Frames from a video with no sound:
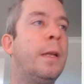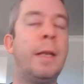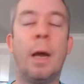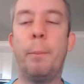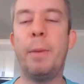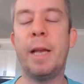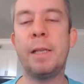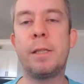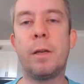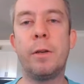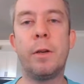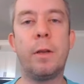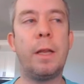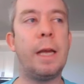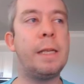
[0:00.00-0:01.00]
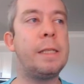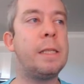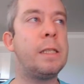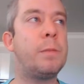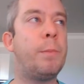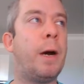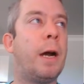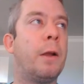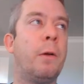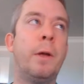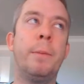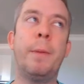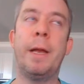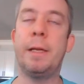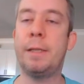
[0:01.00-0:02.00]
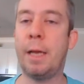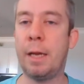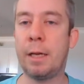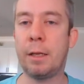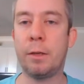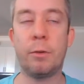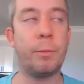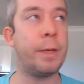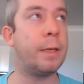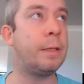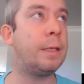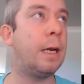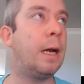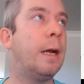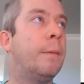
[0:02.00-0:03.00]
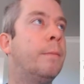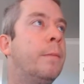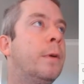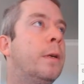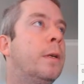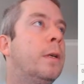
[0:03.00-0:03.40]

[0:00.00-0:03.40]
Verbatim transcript: Now based on your license model, it may take a little bit of time.